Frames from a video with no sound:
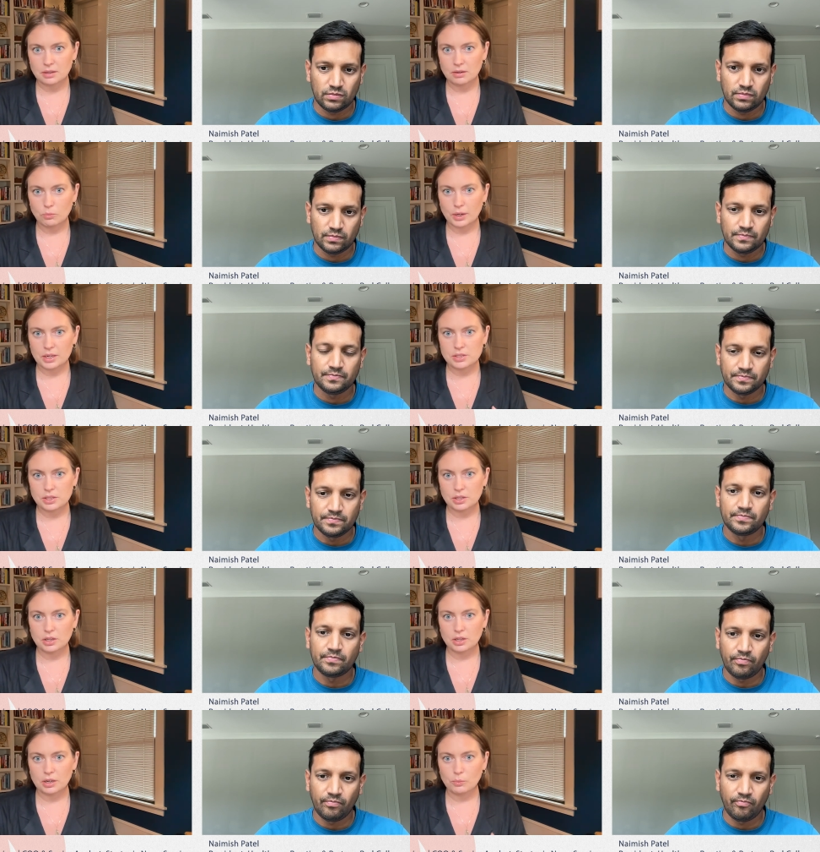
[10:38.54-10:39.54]
Speaker 1: What is
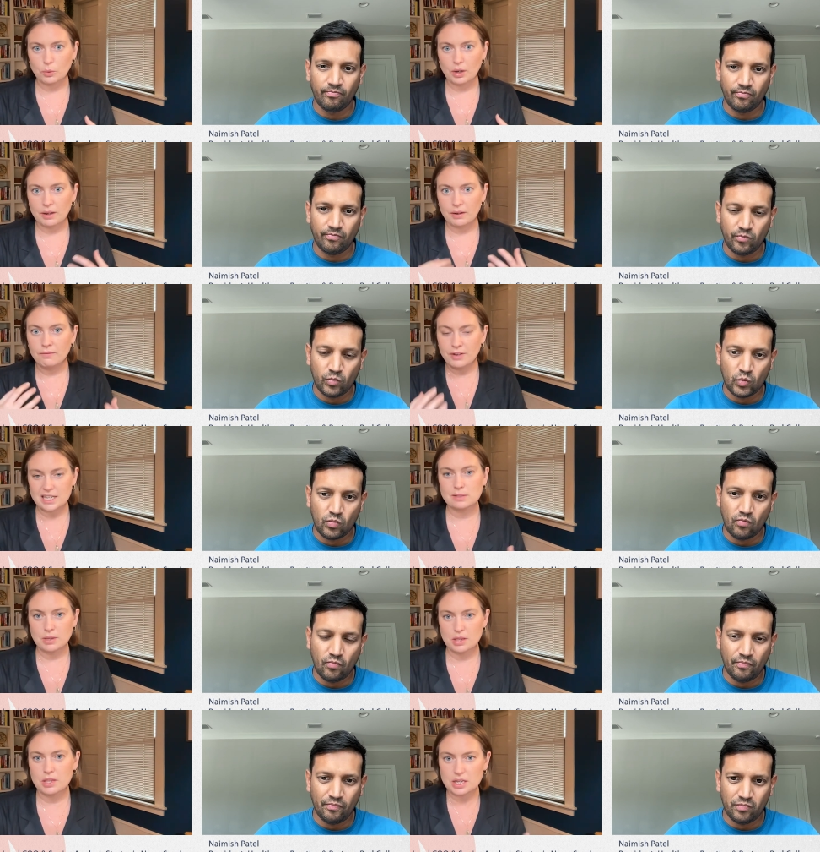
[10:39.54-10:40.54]
your
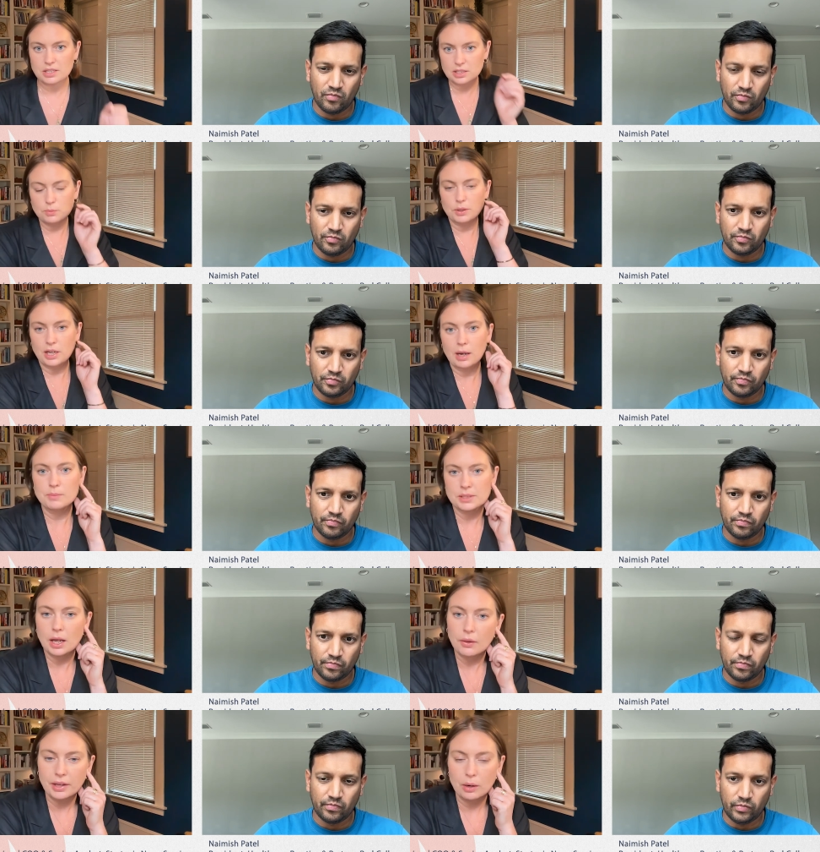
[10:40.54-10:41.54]
investment thesis when it comes to
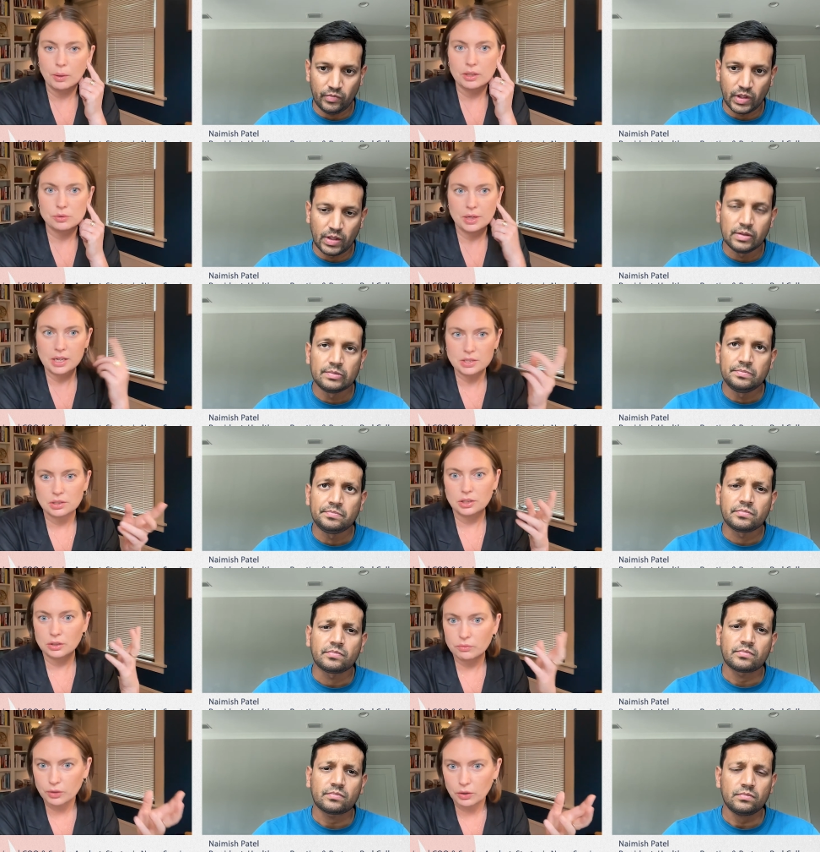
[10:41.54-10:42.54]
healthcare? What trends are
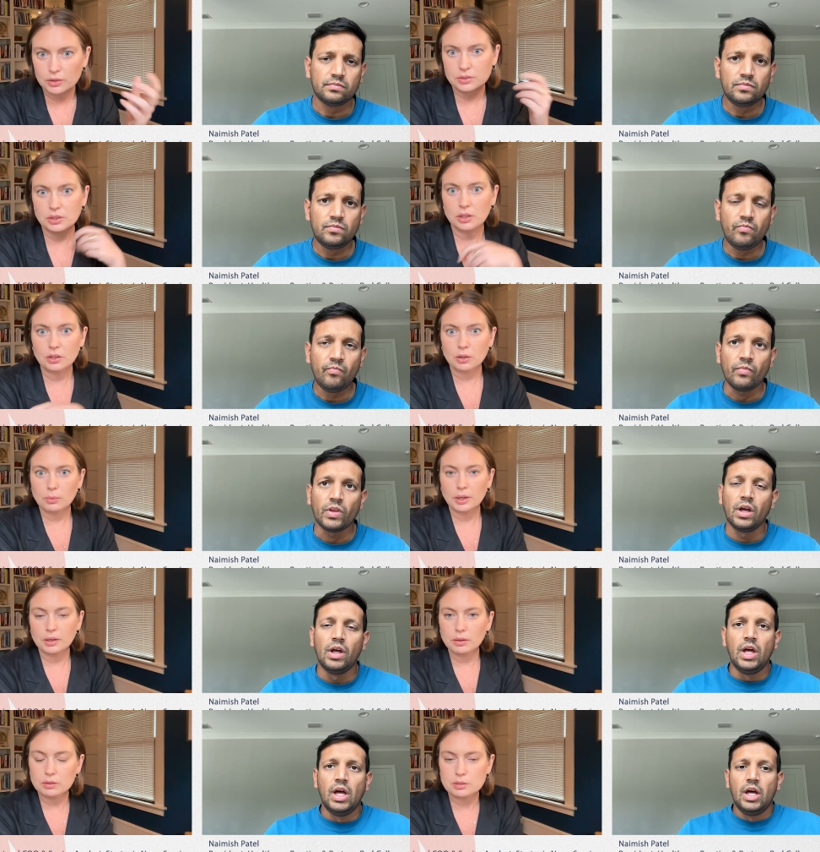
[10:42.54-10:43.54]
you focused on, or what
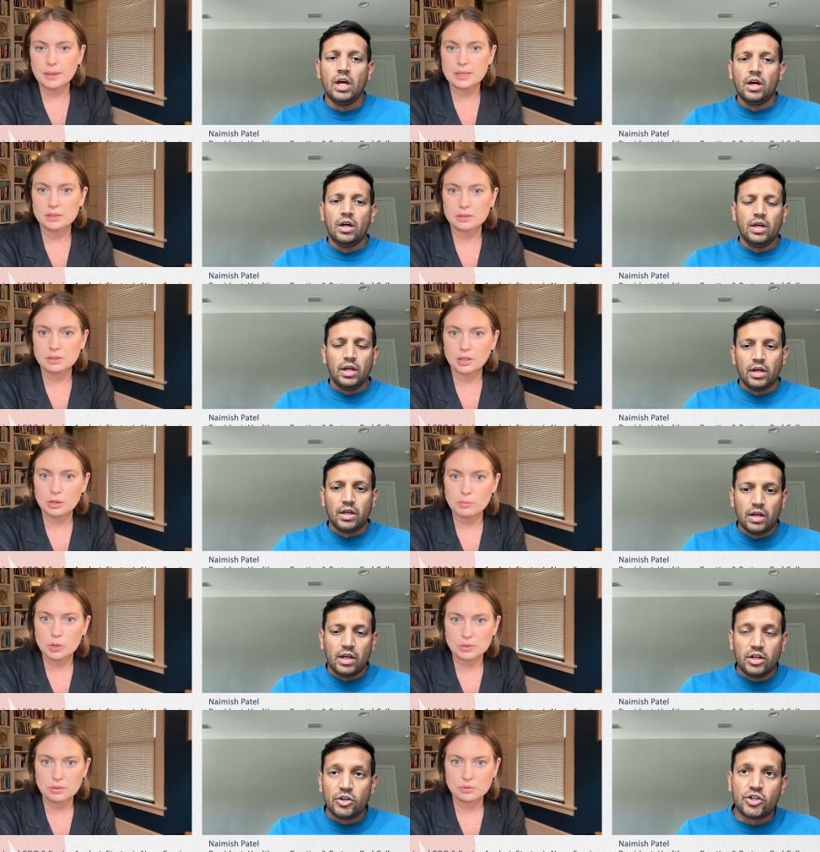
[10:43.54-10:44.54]
spaces are you
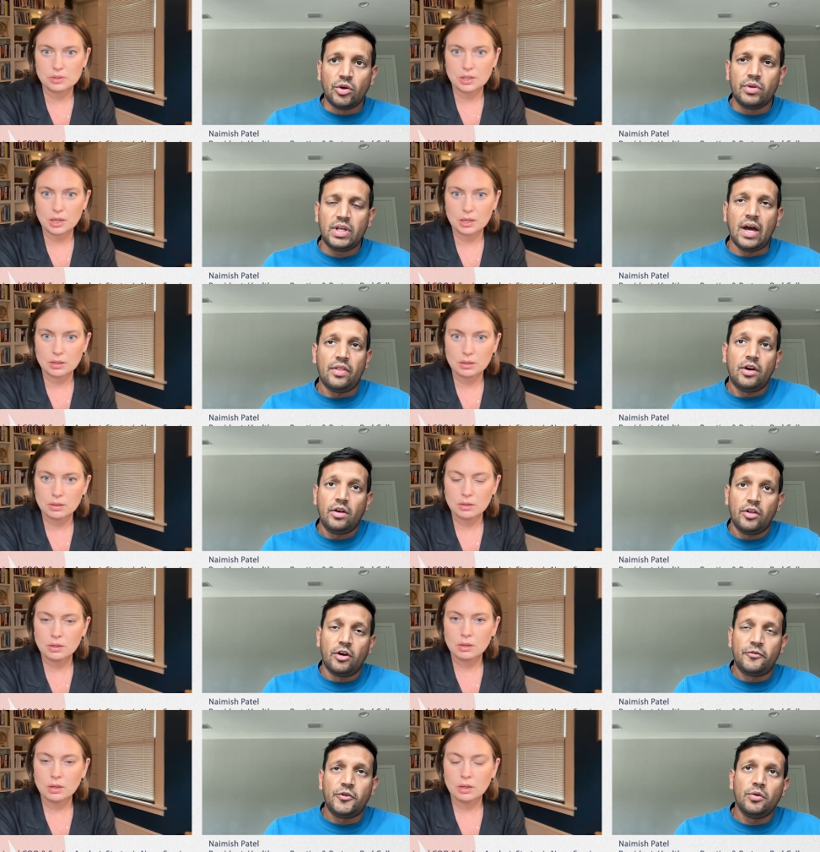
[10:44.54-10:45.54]
most
Speaker 2: interested in? So yeah, there, there
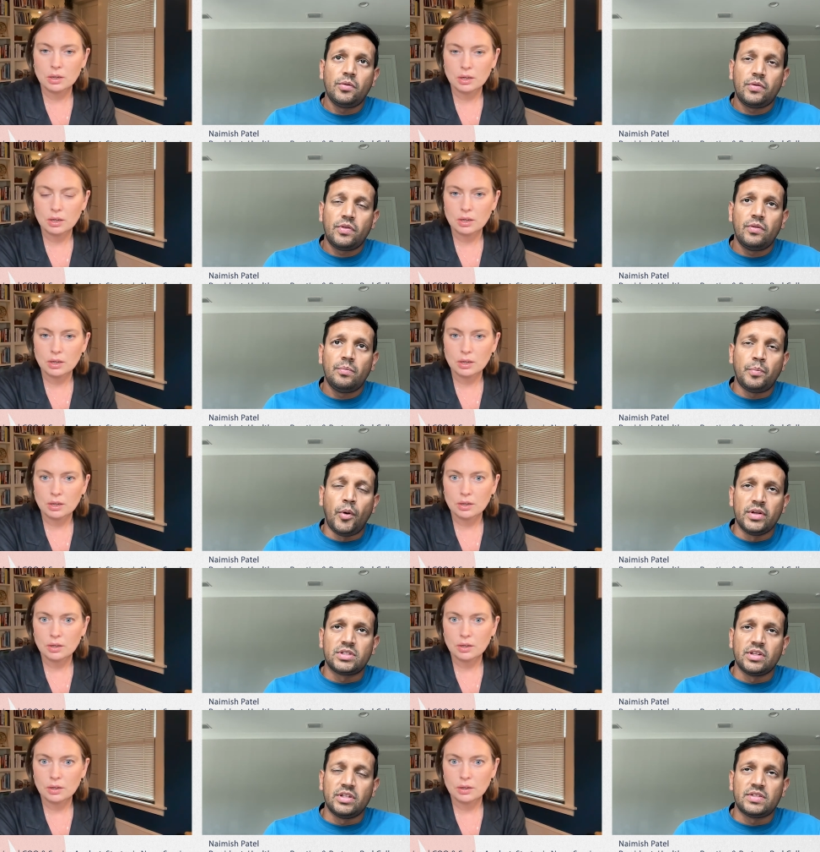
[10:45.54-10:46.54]
are a few
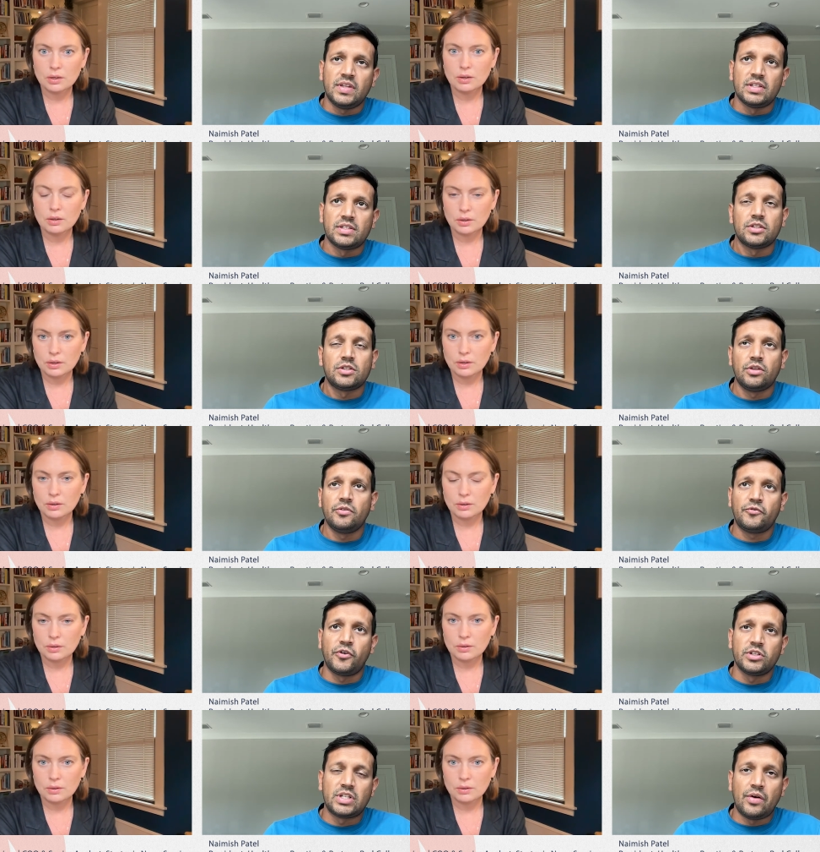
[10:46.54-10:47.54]
points of this thesis. So the
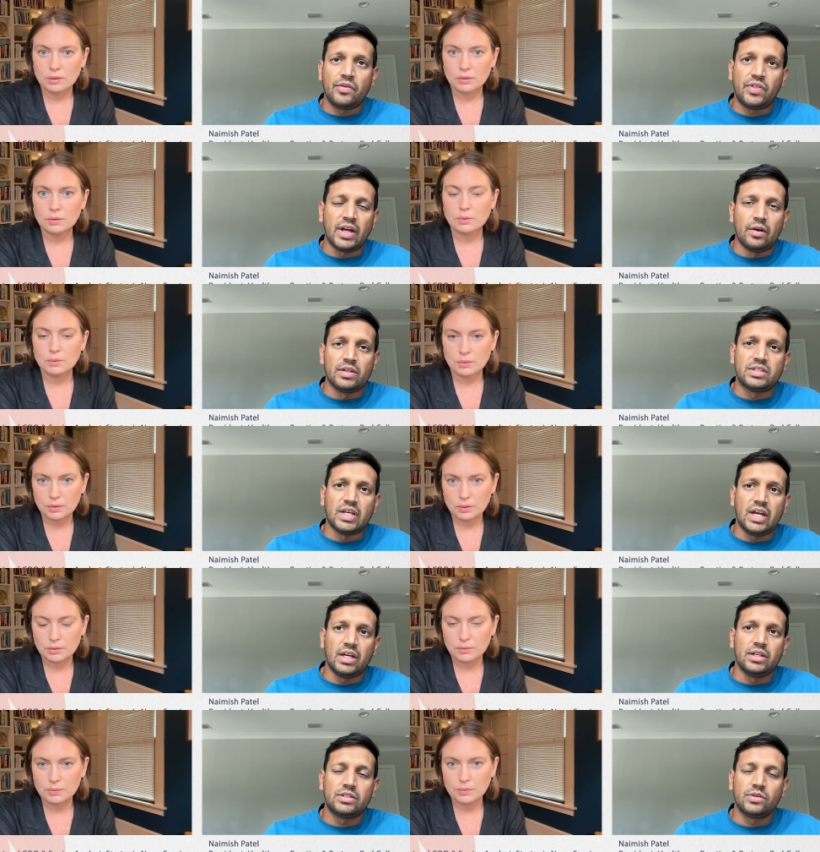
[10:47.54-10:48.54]
first thing I would say
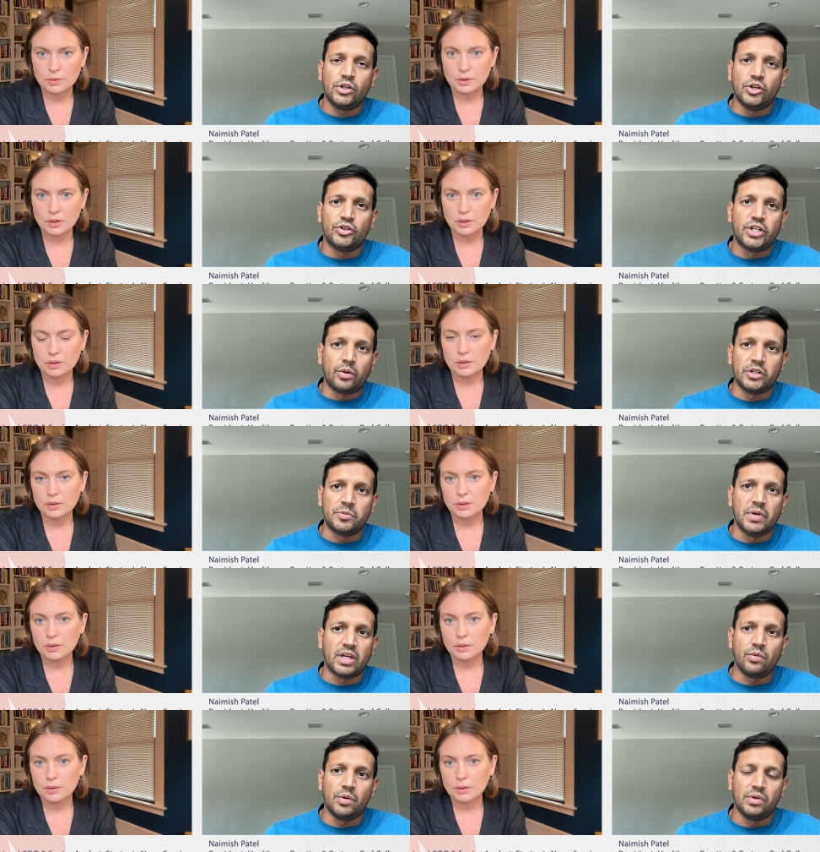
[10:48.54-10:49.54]
is, you know, generally
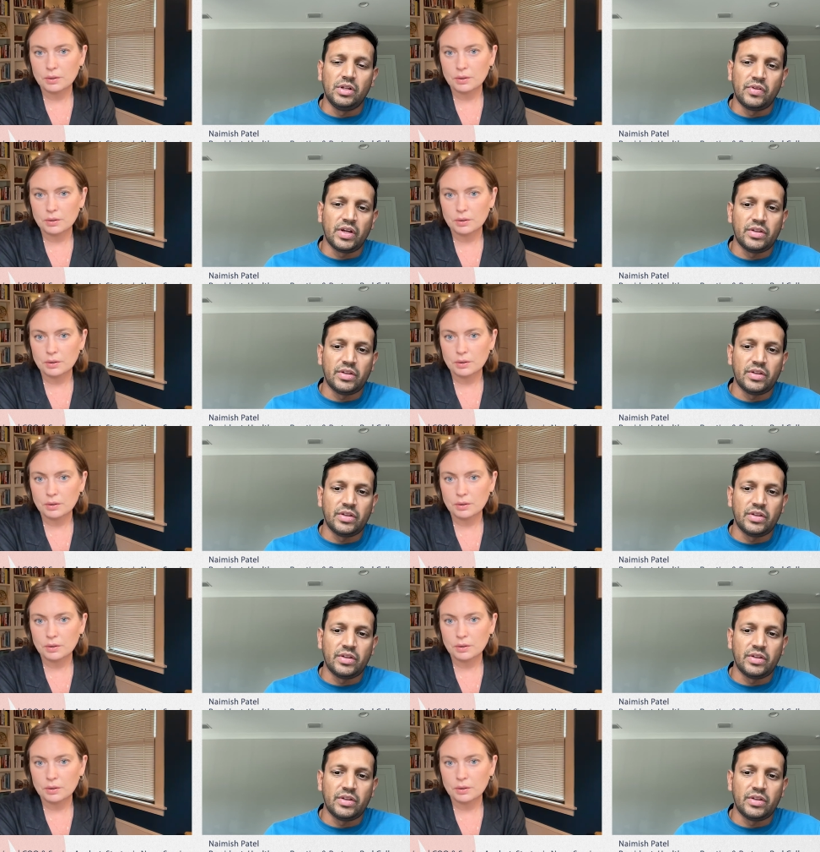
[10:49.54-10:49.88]
speaking, we believe like